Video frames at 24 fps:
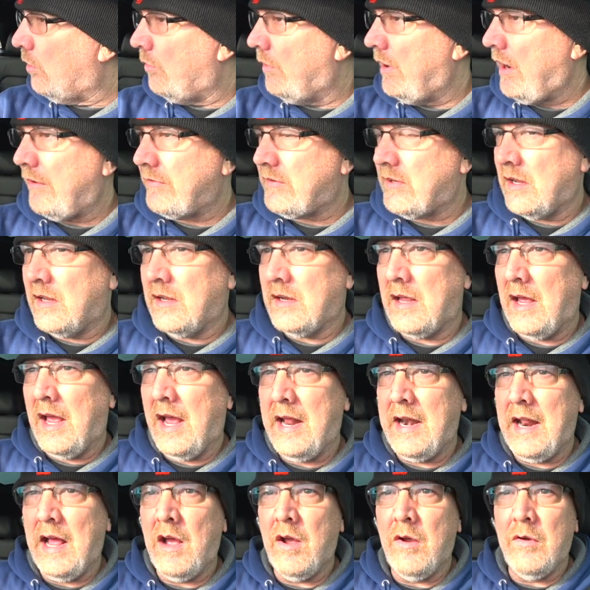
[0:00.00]
we have to
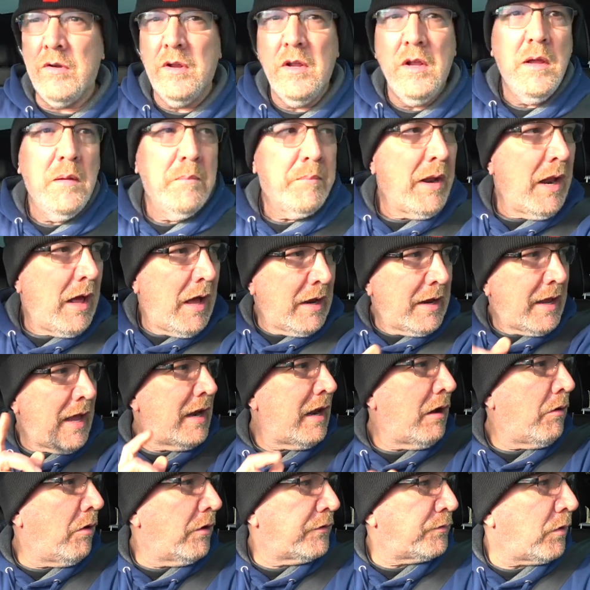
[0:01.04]
head out. But again,
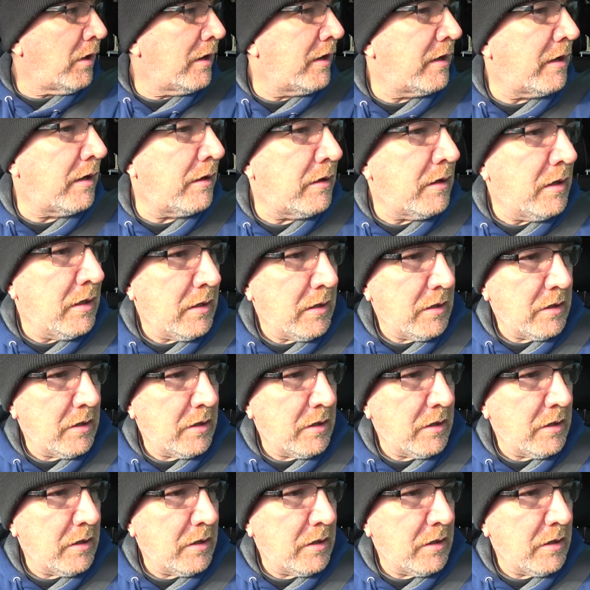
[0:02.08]
I just wanted to